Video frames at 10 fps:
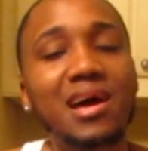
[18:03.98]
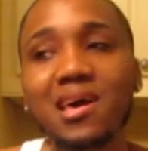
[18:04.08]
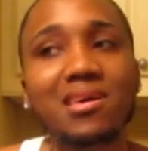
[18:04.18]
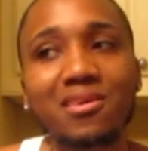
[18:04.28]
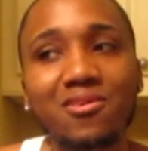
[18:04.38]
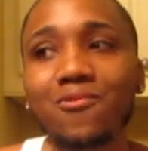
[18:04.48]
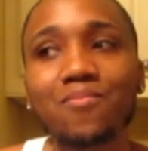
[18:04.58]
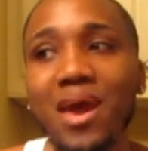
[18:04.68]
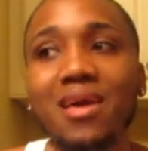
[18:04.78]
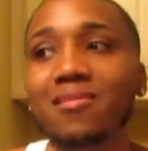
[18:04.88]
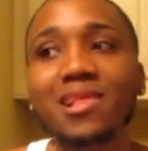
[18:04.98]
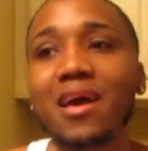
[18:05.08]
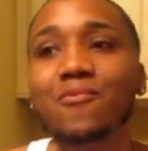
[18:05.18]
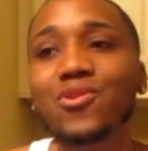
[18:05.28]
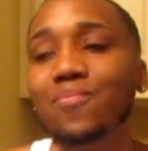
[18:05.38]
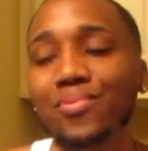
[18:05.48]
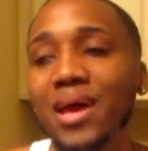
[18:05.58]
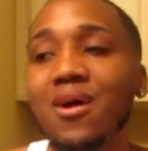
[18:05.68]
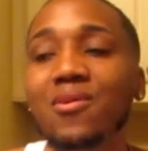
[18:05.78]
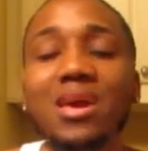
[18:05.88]
Like you ba- like when you
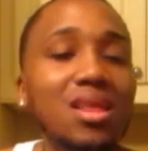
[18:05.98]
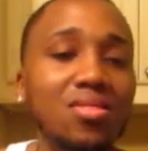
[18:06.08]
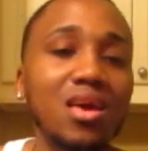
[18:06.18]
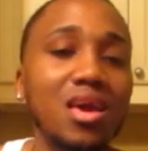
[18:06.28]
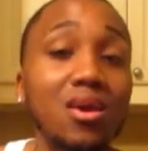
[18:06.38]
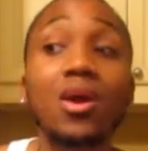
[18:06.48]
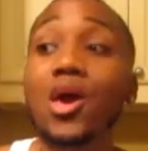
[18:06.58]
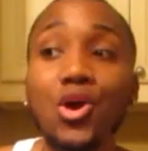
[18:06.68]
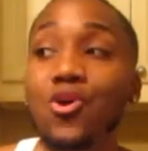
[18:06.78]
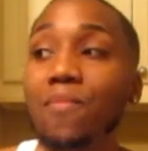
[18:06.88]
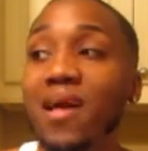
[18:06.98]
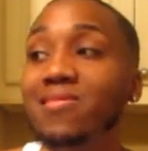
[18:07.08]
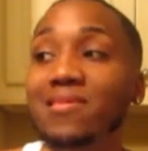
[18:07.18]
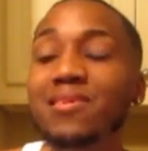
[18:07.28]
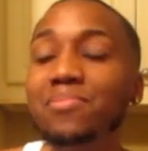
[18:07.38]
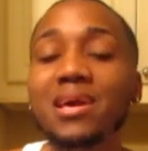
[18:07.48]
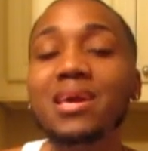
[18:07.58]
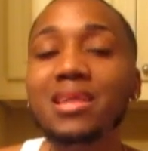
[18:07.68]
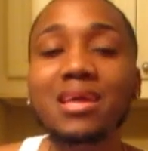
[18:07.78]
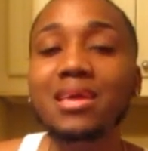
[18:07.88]
play on anything, you're basically
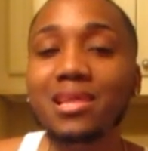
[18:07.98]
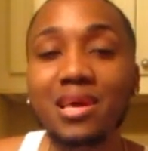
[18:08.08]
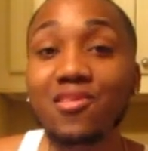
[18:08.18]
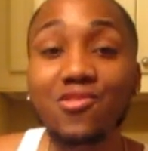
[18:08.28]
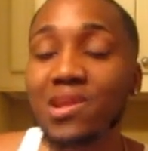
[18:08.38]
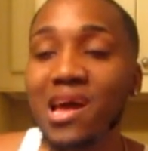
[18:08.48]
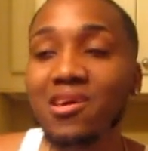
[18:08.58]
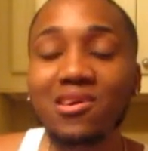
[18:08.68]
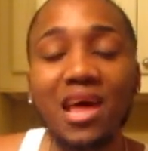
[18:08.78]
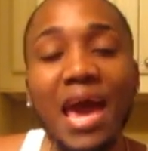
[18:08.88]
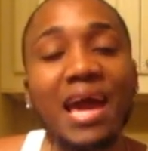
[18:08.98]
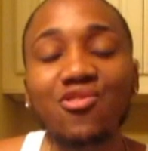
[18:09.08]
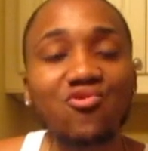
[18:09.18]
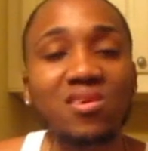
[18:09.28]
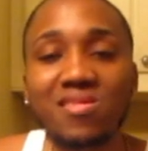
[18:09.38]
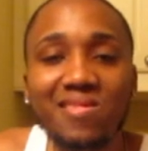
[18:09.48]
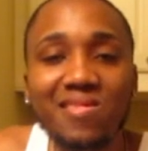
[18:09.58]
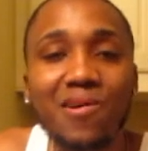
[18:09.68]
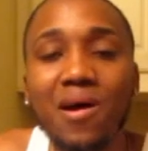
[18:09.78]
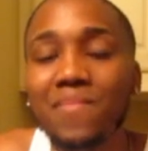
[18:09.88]
playing Nene Leakes. You're not a good actress,
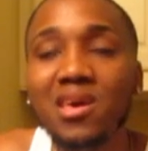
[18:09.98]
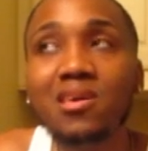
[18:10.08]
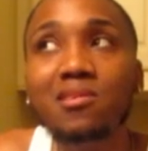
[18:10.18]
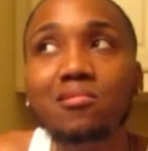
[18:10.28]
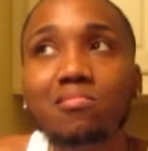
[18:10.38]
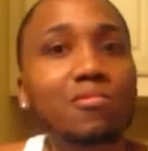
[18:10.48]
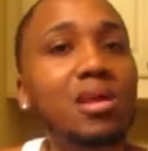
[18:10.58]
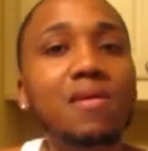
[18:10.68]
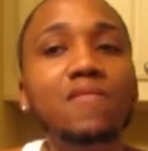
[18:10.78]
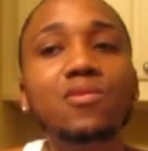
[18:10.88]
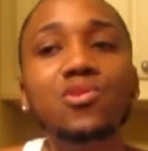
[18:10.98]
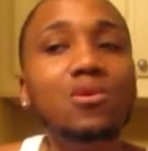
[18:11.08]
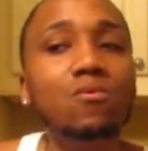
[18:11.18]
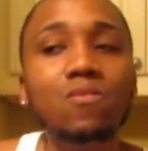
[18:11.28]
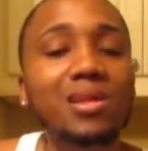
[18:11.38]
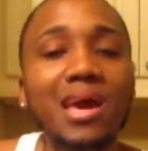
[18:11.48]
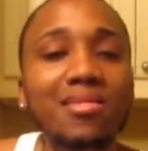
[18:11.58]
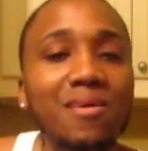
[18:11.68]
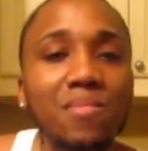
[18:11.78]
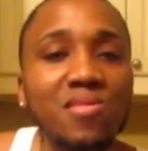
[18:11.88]
so I mean, whatever. You ain't really
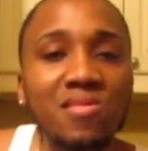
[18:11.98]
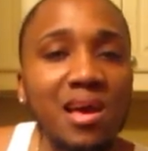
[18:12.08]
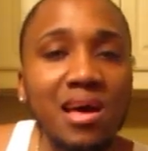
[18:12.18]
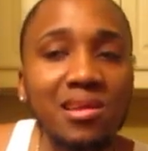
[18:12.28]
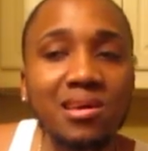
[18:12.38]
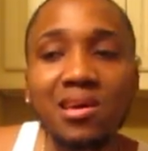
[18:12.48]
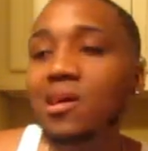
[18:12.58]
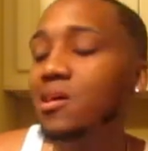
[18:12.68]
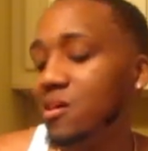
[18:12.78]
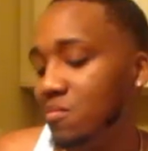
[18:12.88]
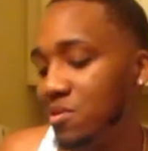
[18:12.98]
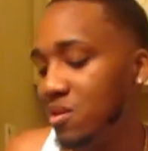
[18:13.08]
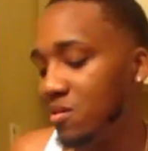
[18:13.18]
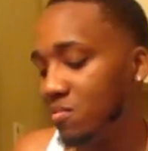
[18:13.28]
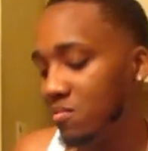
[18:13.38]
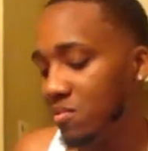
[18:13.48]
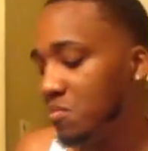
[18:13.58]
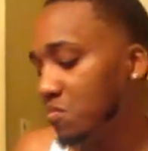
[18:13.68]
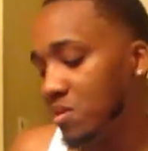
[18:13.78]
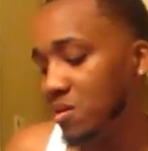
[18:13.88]
got that much talent, but
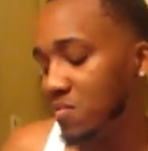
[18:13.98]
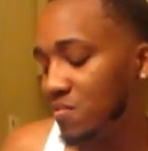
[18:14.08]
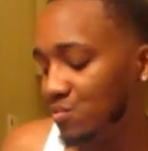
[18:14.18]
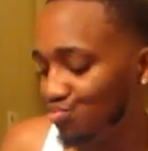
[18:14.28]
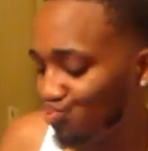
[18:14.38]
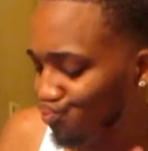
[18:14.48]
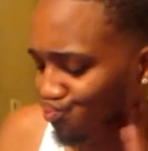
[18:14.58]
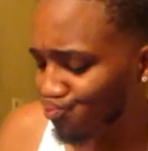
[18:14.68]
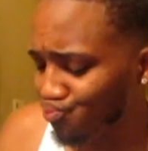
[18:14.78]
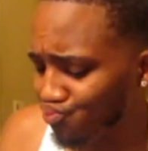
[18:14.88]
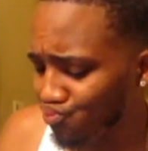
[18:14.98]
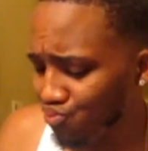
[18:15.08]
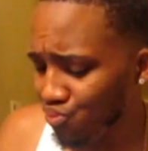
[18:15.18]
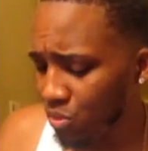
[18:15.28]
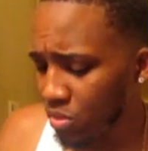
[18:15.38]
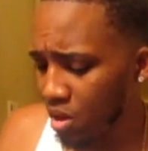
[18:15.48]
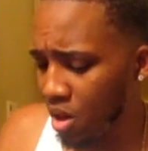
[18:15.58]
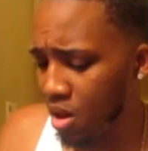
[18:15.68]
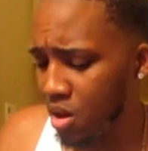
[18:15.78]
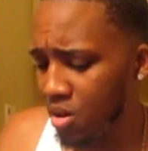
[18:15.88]
uh, whatever.
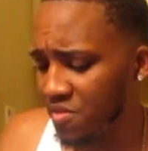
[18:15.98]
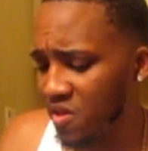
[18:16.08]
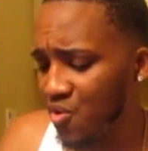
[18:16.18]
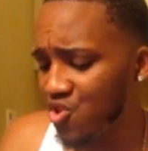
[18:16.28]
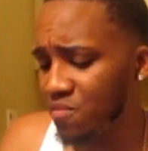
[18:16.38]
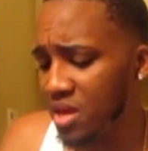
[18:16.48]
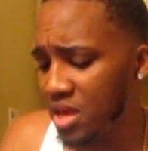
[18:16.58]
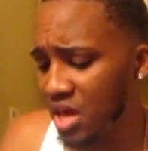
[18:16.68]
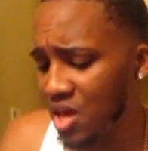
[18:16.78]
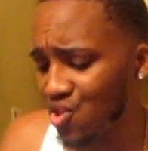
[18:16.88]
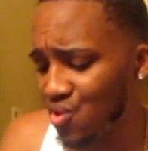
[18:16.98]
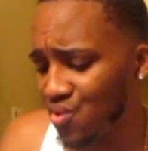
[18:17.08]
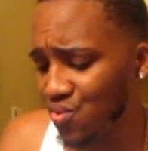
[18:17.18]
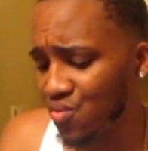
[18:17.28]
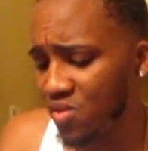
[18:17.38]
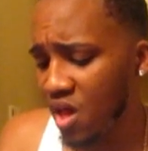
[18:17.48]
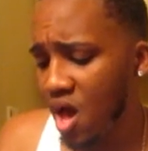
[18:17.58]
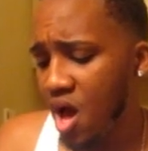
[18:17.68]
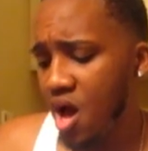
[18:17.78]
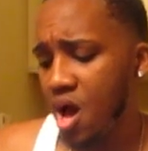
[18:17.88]
Um, social media issues.
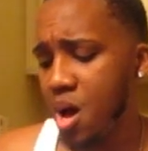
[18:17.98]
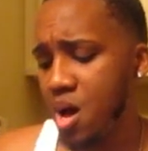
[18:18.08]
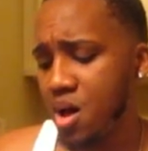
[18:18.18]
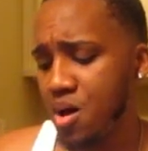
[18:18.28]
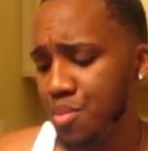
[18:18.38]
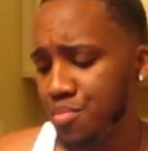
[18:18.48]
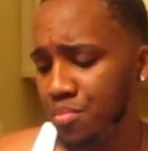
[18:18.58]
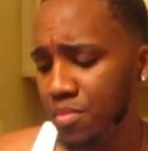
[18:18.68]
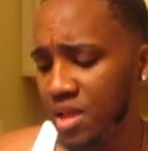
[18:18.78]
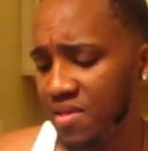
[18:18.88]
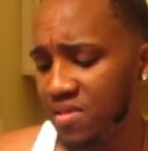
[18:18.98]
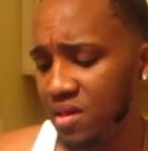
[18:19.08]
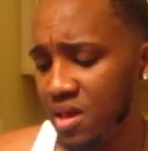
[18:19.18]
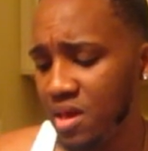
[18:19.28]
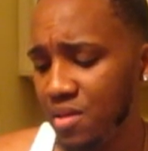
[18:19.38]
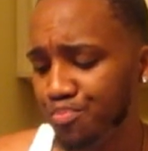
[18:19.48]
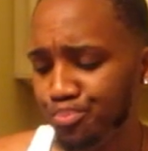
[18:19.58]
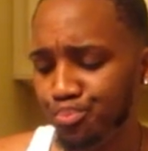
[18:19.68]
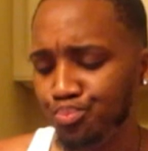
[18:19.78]
Um, let's see.